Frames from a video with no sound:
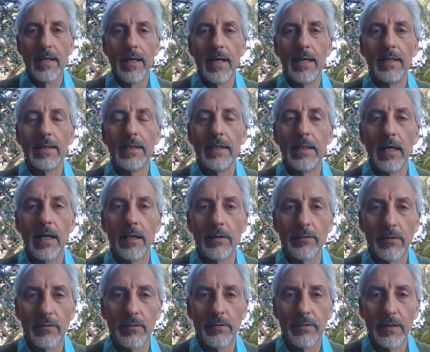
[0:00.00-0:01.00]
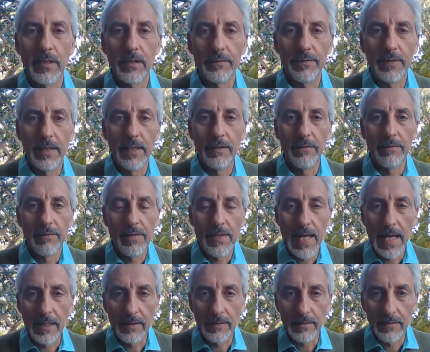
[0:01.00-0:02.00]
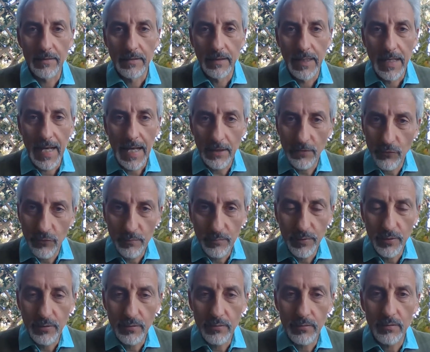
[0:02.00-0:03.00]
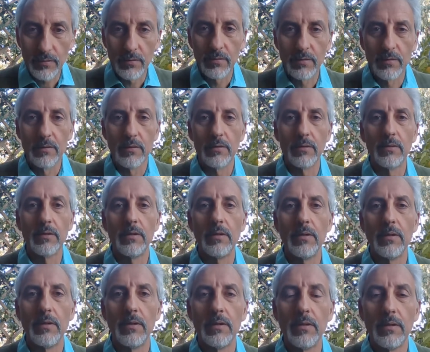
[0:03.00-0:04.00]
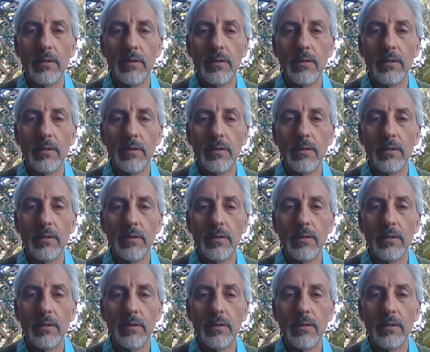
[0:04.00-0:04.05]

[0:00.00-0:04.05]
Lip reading: and then ask yourself if that attribute or